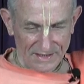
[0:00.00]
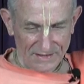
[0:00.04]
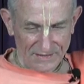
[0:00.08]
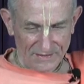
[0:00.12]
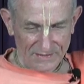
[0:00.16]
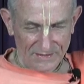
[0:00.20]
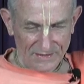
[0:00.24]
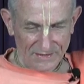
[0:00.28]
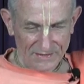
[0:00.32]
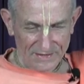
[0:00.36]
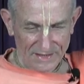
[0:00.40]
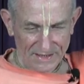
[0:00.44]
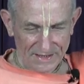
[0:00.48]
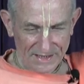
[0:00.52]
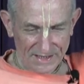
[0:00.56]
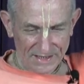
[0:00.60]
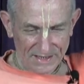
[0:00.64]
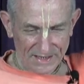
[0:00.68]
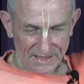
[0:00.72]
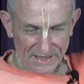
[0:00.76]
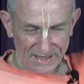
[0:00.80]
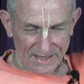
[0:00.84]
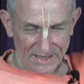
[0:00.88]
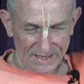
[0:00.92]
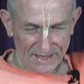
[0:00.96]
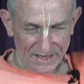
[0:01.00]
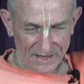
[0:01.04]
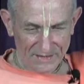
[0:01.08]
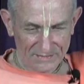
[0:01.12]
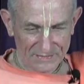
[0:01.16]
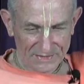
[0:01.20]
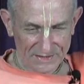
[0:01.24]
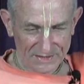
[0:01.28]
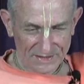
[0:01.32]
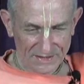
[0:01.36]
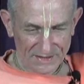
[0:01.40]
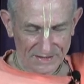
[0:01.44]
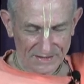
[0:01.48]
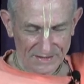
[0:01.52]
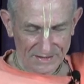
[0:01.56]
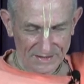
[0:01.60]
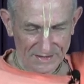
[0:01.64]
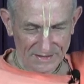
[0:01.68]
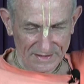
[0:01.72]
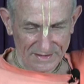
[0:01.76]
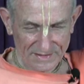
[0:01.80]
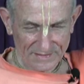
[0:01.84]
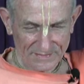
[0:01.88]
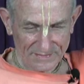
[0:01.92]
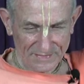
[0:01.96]
Although they didn't like Kamsa,
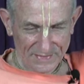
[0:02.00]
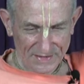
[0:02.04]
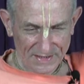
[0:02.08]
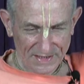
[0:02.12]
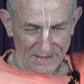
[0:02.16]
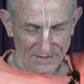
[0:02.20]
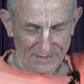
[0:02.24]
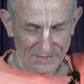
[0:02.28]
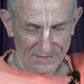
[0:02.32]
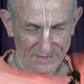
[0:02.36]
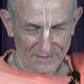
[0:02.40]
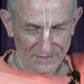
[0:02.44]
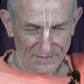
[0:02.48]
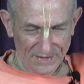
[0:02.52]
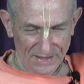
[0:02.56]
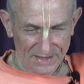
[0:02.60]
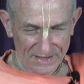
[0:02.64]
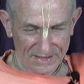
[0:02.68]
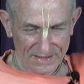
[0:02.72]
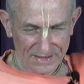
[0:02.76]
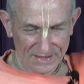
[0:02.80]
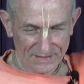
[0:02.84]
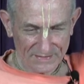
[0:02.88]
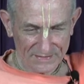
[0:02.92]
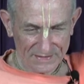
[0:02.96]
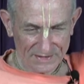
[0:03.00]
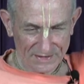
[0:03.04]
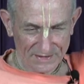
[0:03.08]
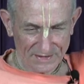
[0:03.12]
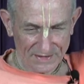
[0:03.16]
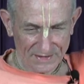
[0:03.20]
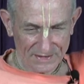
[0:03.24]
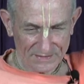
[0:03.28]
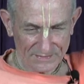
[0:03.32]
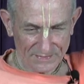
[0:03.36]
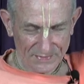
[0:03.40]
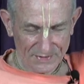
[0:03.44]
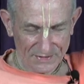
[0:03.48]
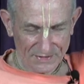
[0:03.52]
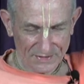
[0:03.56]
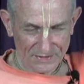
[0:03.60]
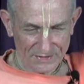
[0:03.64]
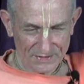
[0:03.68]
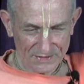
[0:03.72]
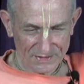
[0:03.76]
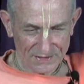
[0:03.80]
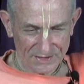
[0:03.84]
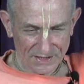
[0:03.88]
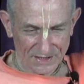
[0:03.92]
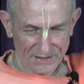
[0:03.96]
but they were relatives, so they put
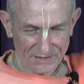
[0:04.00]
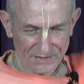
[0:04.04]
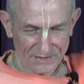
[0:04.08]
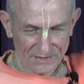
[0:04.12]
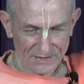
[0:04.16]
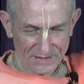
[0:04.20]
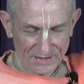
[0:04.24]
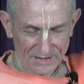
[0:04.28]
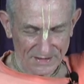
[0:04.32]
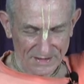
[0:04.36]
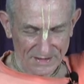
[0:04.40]
on a show.